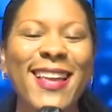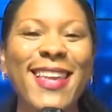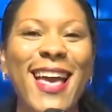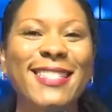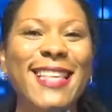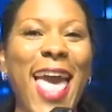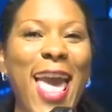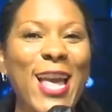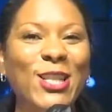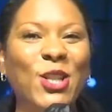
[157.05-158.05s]
Yes,
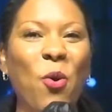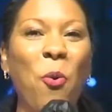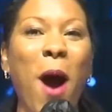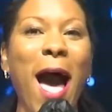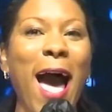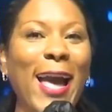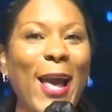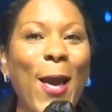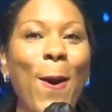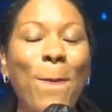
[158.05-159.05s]

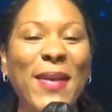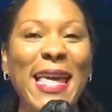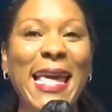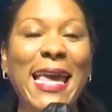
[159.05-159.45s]
HYMN,